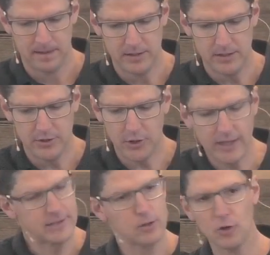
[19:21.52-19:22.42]
You
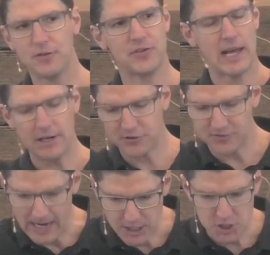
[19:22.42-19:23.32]
don't need to look for
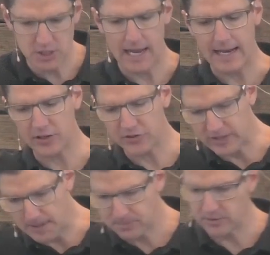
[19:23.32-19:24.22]
satisfaction and
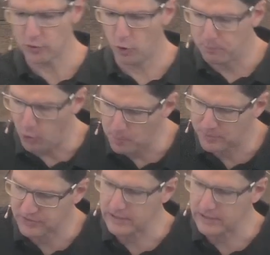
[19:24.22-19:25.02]
acceptance or purpose